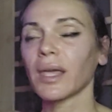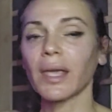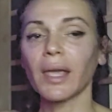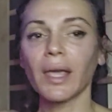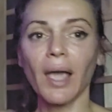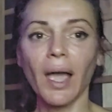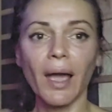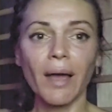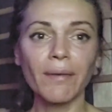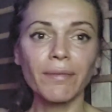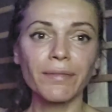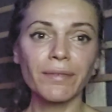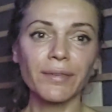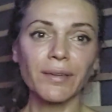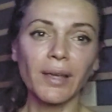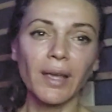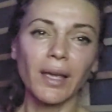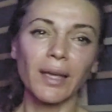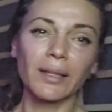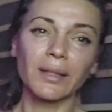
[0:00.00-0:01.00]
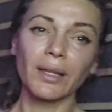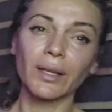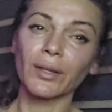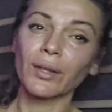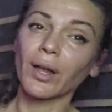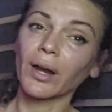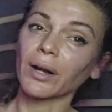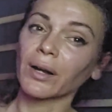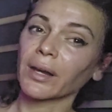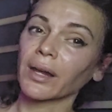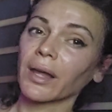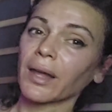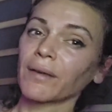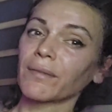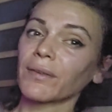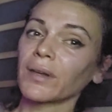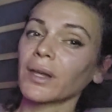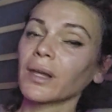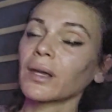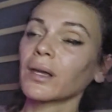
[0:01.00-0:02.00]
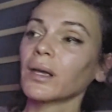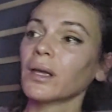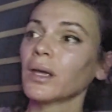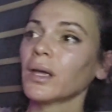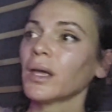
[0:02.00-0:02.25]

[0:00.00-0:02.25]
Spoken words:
have had and are having.